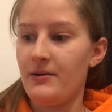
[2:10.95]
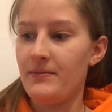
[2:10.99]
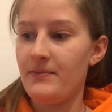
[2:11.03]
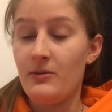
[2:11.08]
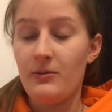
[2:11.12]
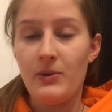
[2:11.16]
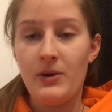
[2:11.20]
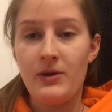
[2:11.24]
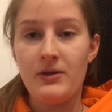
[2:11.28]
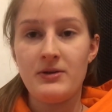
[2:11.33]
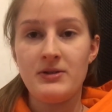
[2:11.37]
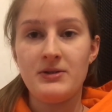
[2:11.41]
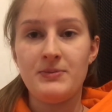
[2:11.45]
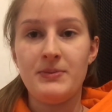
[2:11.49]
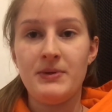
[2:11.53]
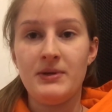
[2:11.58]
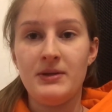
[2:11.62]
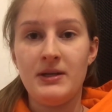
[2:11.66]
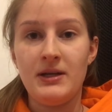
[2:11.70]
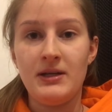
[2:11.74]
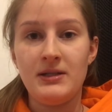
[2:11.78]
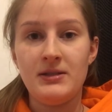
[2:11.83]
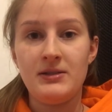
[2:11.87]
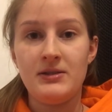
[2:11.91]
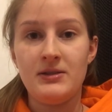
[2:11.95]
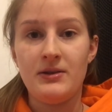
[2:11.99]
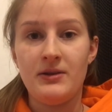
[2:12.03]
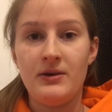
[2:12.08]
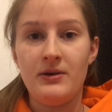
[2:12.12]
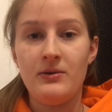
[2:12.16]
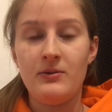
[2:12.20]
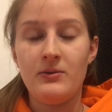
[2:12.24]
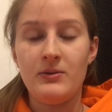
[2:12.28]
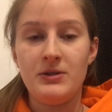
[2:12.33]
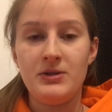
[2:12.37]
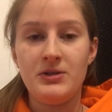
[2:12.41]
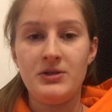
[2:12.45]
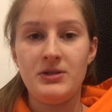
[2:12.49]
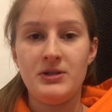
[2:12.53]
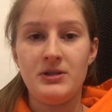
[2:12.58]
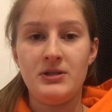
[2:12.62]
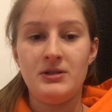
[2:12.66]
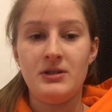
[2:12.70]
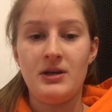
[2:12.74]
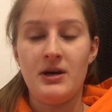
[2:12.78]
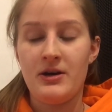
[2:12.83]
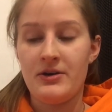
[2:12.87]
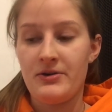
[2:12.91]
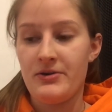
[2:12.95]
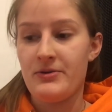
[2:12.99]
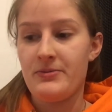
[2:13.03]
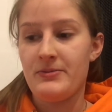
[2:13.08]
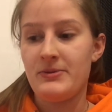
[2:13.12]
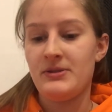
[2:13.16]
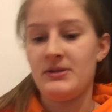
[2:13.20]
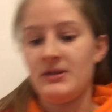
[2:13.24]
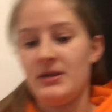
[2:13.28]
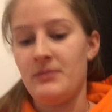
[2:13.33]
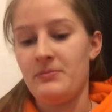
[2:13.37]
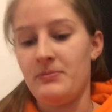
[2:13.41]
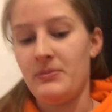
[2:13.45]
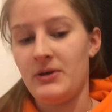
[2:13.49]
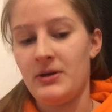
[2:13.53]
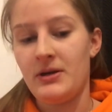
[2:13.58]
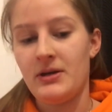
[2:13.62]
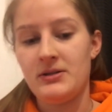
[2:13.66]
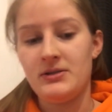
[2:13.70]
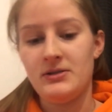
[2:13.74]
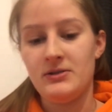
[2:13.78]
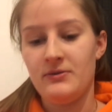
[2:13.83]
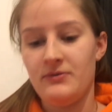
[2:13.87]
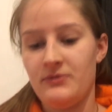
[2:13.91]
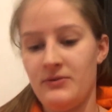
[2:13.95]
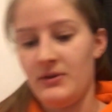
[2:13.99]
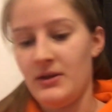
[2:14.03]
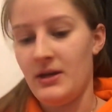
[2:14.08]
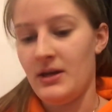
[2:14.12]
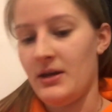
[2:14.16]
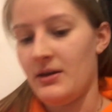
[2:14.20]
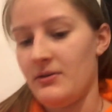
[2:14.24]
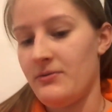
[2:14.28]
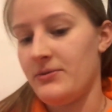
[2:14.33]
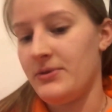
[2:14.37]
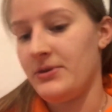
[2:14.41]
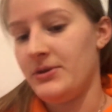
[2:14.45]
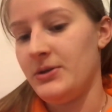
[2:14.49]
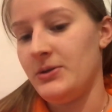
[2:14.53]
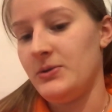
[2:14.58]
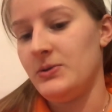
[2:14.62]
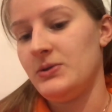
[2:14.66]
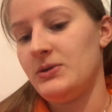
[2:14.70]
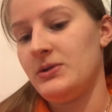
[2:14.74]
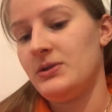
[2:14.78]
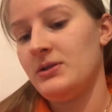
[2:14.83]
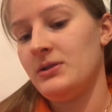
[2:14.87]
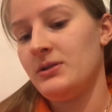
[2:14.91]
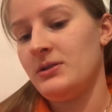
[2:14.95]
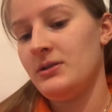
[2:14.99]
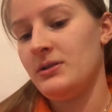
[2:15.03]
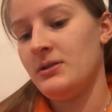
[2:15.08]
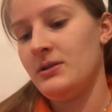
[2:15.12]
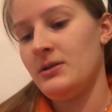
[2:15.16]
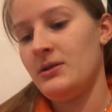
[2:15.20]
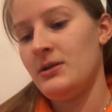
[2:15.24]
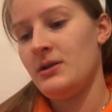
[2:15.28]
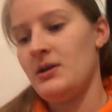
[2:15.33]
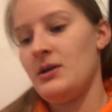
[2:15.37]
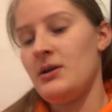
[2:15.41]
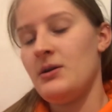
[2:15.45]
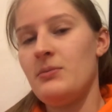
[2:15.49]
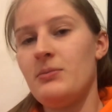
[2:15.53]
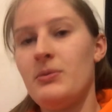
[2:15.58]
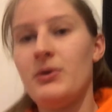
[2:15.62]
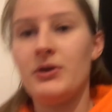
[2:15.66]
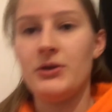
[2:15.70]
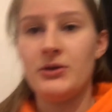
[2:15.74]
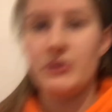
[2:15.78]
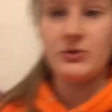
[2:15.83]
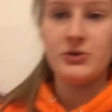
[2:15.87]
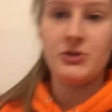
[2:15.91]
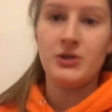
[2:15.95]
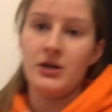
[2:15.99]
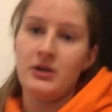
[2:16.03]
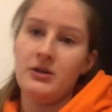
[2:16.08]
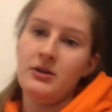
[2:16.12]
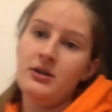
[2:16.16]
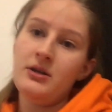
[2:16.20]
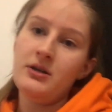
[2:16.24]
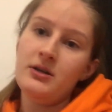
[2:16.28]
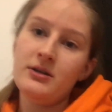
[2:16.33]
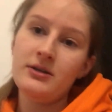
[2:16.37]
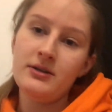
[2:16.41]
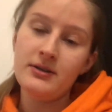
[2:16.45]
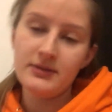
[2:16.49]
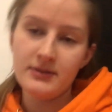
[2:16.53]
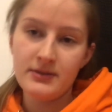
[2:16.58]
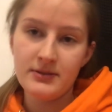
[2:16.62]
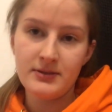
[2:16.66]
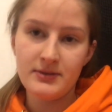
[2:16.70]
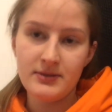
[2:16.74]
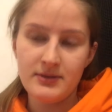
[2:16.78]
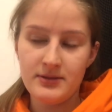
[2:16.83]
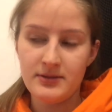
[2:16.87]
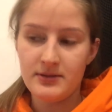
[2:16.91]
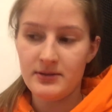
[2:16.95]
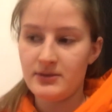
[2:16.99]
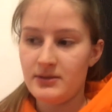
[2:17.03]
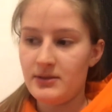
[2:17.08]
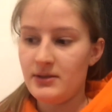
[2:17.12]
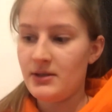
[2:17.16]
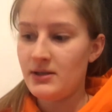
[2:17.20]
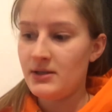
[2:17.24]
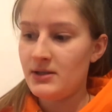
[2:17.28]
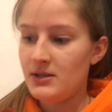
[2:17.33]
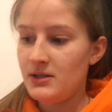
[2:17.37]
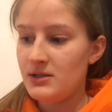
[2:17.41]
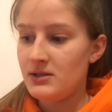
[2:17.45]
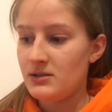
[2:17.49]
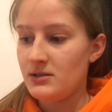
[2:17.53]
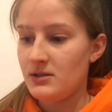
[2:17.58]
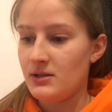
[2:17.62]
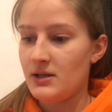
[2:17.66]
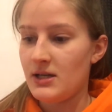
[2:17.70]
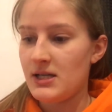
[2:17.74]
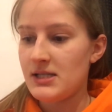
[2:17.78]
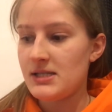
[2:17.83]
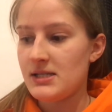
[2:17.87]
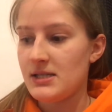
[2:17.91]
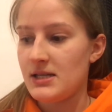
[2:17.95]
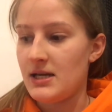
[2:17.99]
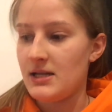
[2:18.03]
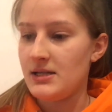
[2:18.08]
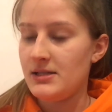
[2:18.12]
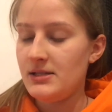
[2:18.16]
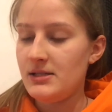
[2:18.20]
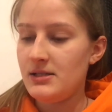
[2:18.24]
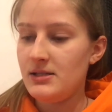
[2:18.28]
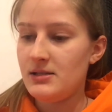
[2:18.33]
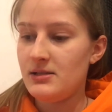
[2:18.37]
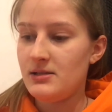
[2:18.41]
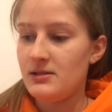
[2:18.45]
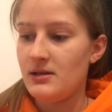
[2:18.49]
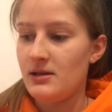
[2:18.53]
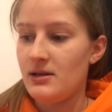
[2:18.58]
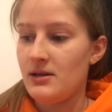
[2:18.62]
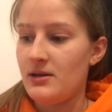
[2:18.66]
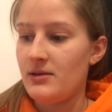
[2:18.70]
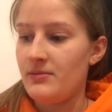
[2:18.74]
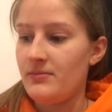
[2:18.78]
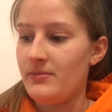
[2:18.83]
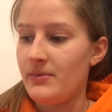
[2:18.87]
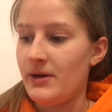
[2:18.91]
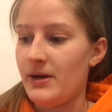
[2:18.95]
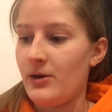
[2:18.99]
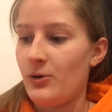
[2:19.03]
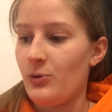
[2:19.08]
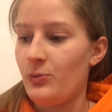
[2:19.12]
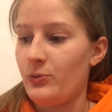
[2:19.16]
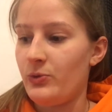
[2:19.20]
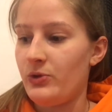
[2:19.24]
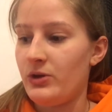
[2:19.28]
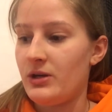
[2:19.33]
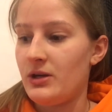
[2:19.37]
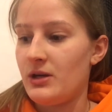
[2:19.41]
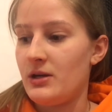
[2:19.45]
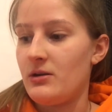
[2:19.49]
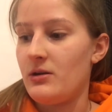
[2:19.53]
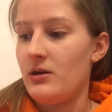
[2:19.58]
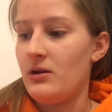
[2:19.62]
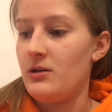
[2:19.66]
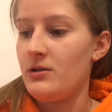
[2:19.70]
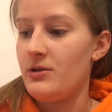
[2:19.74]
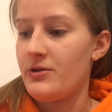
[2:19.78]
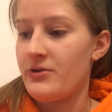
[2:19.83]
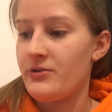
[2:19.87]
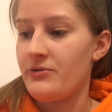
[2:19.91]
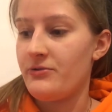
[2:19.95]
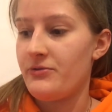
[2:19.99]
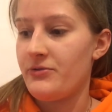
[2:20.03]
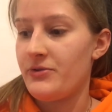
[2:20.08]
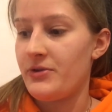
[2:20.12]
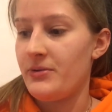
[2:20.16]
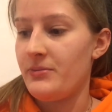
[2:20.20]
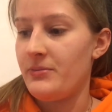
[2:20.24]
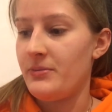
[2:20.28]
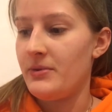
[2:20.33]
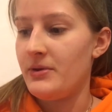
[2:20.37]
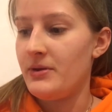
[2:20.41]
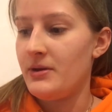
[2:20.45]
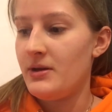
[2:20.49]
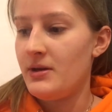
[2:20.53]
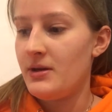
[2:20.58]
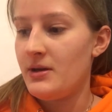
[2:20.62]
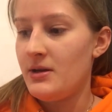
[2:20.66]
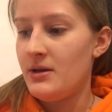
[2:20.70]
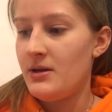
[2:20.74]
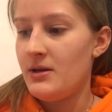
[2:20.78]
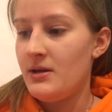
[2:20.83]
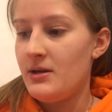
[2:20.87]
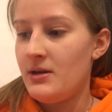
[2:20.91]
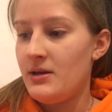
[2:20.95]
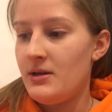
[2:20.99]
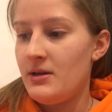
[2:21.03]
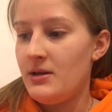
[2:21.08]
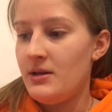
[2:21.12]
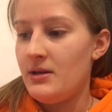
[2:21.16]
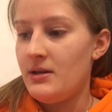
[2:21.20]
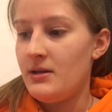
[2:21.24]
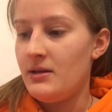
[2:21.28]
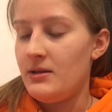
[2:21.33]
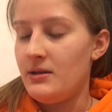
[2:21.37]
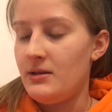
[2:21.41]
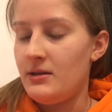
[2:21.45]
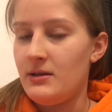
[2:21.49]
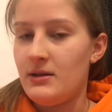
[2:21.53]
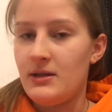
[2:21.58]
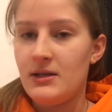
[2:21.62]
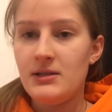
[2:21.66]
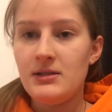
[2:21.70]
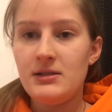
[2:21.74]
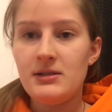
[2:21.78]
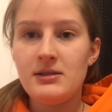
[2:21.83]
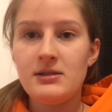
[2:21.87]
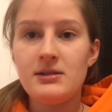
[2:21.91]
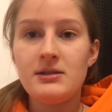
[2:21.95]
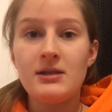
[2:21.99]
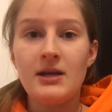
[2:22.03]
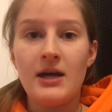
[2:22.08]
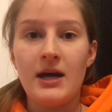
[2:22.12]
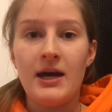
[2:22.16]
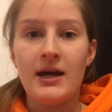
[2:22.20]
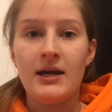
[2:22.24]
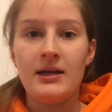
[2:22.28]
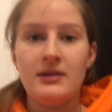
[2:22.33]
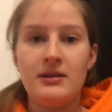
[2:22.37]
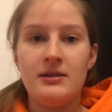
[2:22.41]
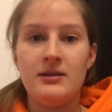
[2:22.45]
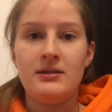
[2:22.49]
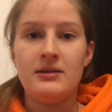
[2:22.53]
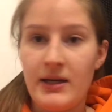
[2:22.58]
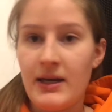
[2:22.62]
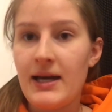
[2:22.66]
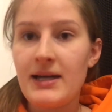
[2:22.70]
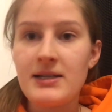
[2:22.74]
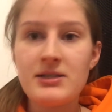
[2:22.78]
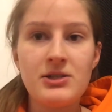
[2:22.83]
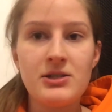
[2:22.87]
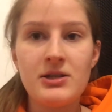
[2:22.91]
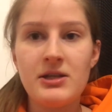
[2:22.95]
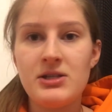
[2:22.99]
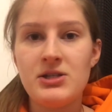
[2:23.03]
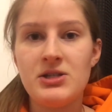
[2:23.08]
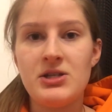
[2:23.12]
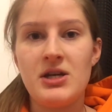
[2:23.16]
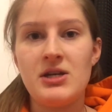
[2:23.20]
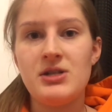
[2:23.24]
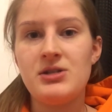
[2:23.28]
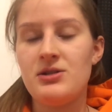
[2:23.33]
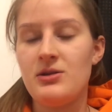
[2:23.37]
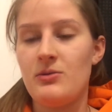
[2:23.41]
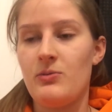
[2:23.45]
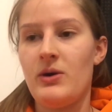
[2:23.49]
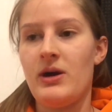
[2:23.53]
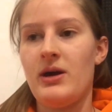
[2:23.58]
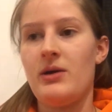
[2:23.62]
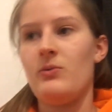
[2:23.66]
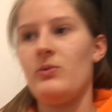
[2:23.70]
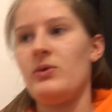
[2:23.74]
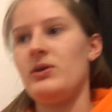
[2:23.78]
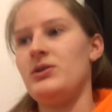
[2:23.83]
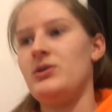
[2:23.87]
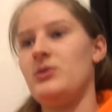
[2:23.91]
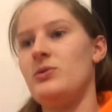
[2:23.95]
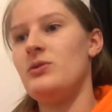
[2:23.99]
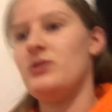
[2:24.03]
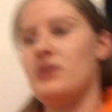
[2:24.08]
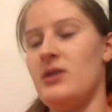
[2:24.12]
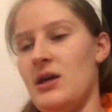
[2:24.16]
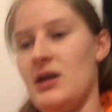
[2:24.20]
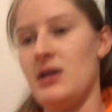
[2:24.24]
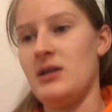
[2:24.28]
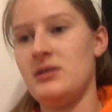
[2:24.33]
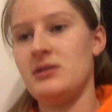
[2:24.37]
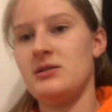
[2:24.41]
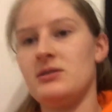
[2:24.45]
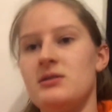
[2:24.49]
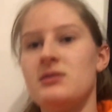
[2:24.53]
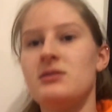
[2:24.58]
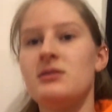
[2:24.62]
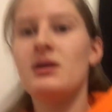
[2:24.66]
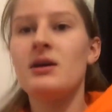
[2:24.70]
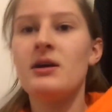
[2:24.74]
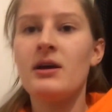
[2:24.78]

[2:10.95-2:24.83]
The weather's been nice though, which is 100% because of the reduced pollution. So that's nice. I hope we can all learn from this and like actually change the way we do things.